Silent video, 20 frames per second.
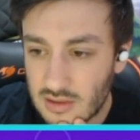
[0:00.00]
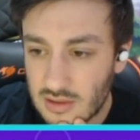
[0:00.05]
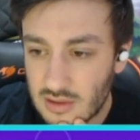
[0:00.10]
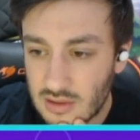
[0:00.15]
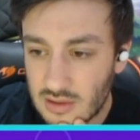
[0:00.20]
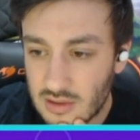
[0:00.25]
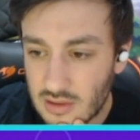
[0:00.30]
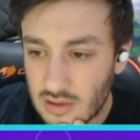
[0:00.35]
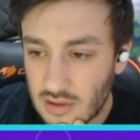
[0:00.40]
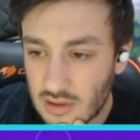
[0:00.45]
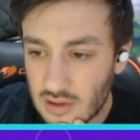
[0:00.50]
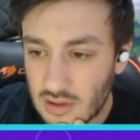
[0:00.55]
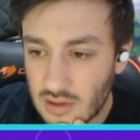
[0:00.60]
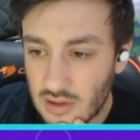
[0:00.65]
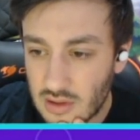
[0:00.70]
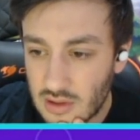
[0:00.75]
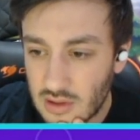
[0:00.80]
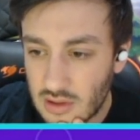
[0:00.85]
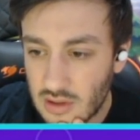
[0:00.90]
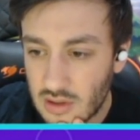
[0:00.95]

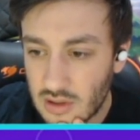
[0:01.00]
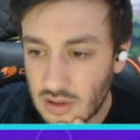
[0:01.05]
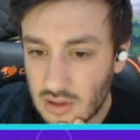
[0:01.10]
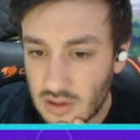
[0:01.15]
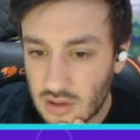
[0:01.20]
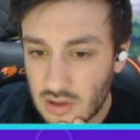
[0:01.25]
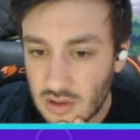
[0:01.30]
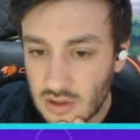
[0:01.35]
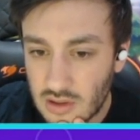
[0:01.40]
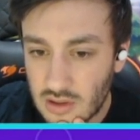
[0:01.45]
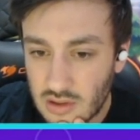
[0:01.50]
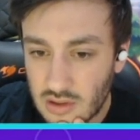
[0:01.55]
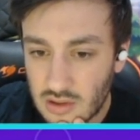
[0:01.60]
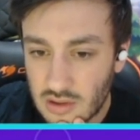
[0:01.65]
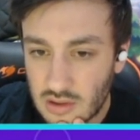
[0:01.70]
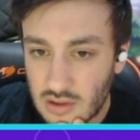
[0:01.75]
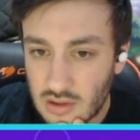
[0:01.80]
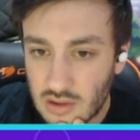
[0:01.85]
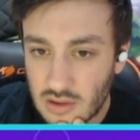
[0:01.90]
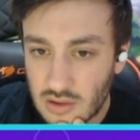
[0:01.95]

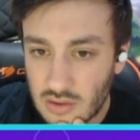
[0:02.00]
[no speech]